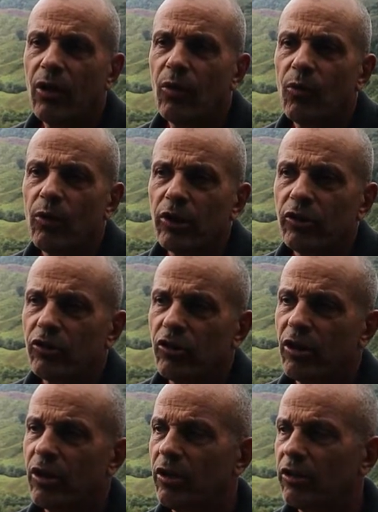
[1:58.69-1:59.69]
which
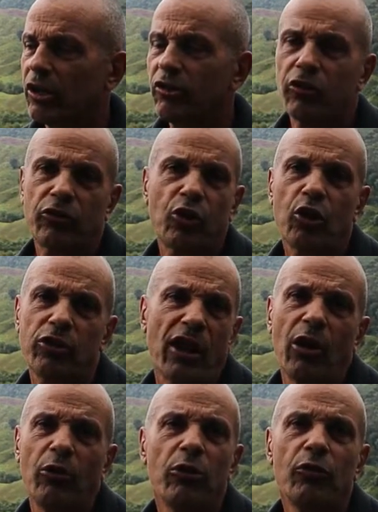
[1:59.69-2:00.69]
they just cut
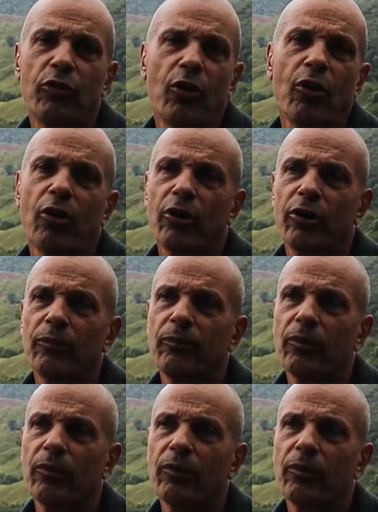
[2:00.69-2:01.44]
down for